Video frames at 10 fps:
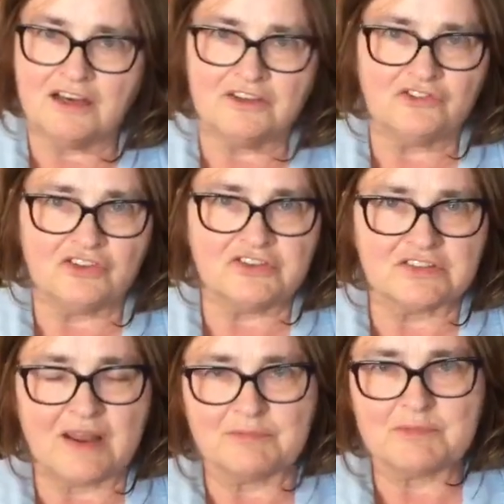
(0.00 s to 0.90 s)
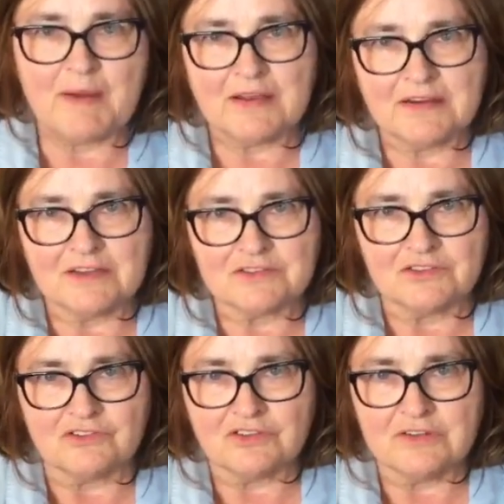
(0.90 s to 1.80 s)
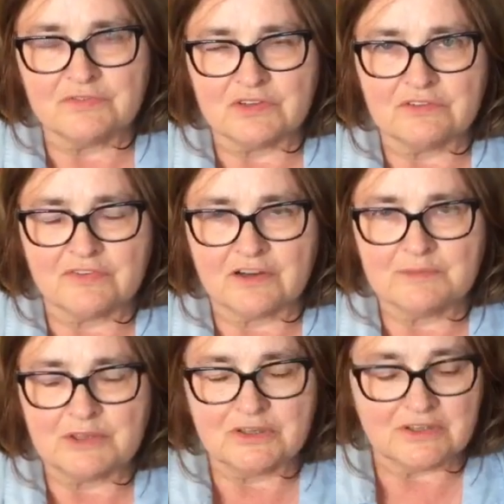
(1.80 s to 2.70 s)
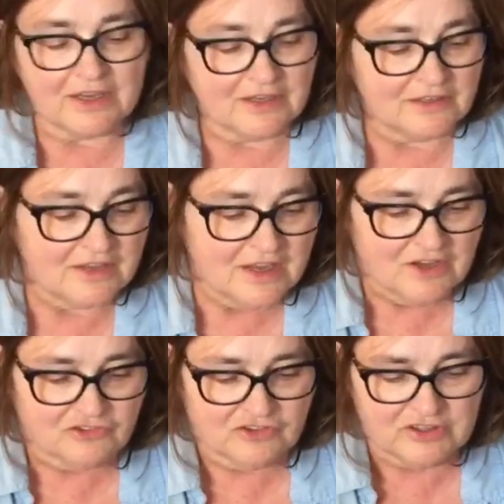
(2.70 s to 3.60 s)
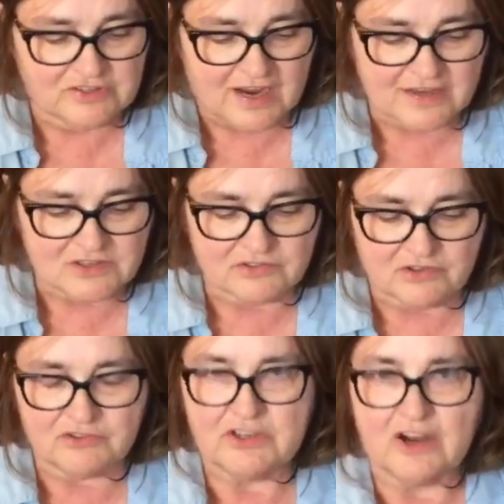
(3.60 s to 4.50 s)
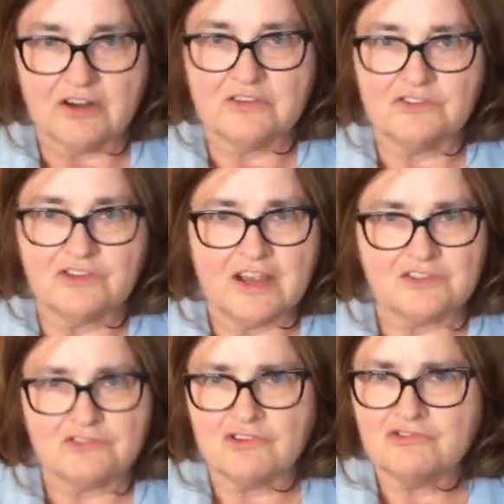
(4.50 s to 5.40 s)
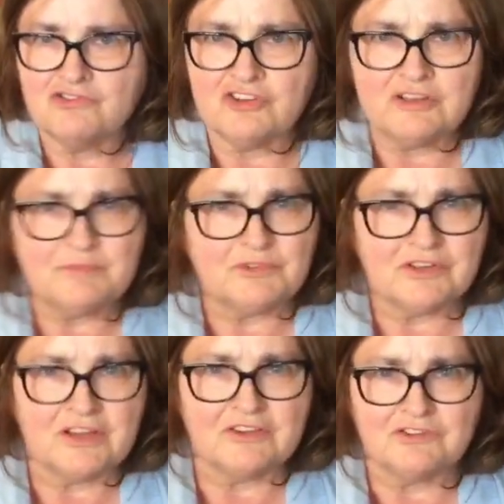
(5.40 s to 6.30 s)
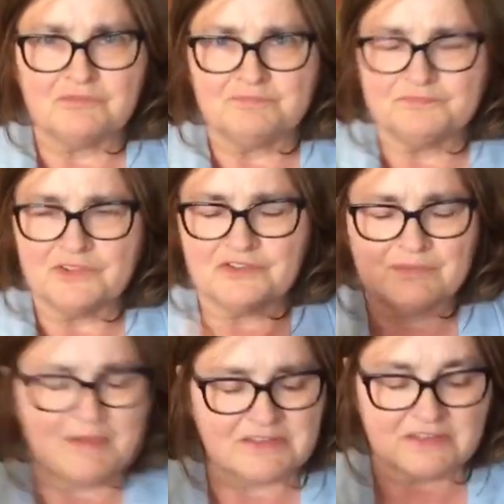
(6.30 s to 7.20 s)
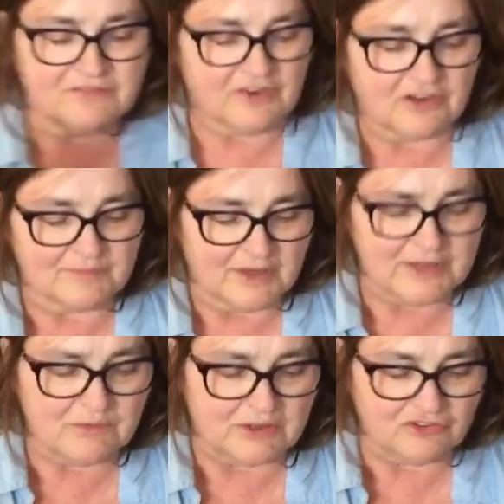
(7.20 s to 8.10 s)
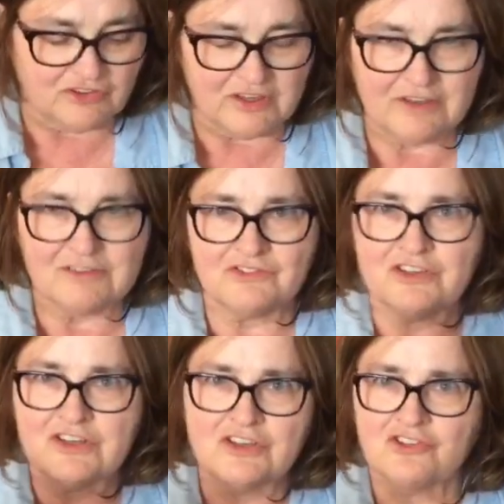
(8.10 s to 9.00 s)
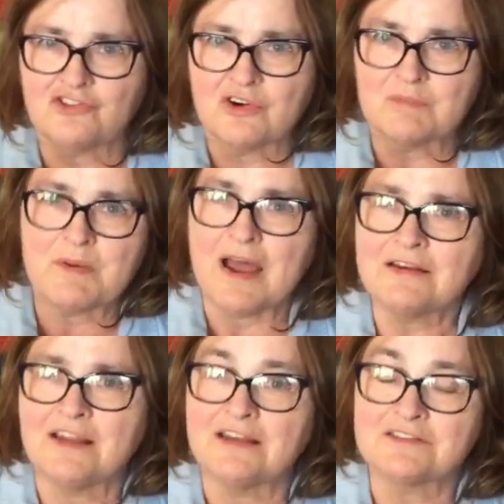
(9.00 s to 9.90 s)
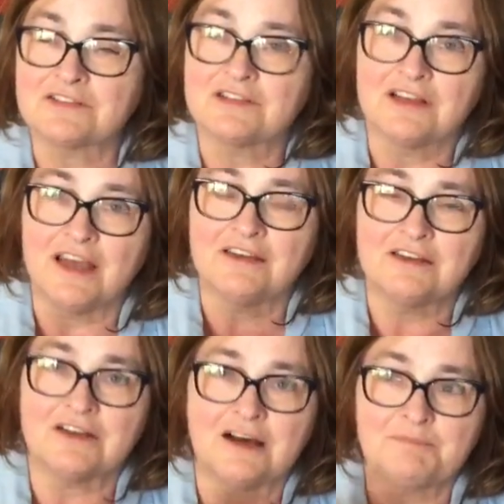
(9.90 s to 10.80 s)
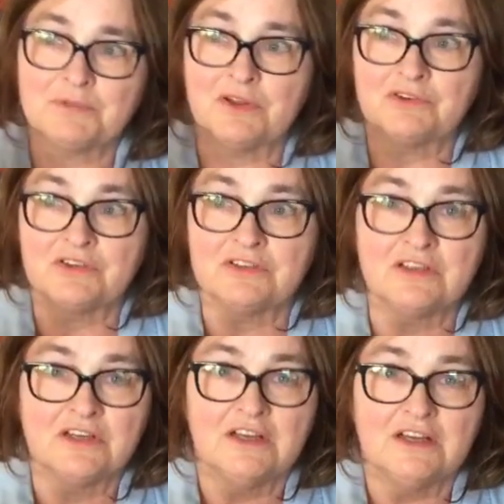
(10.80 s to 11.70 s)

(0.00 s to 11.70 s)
and she stopped podcasting. She lives in a farm in Indiana. She dyes her own yarn. She has her own sheep. She has this amazing farm. Anyway, she did a short podcast, and it uploaded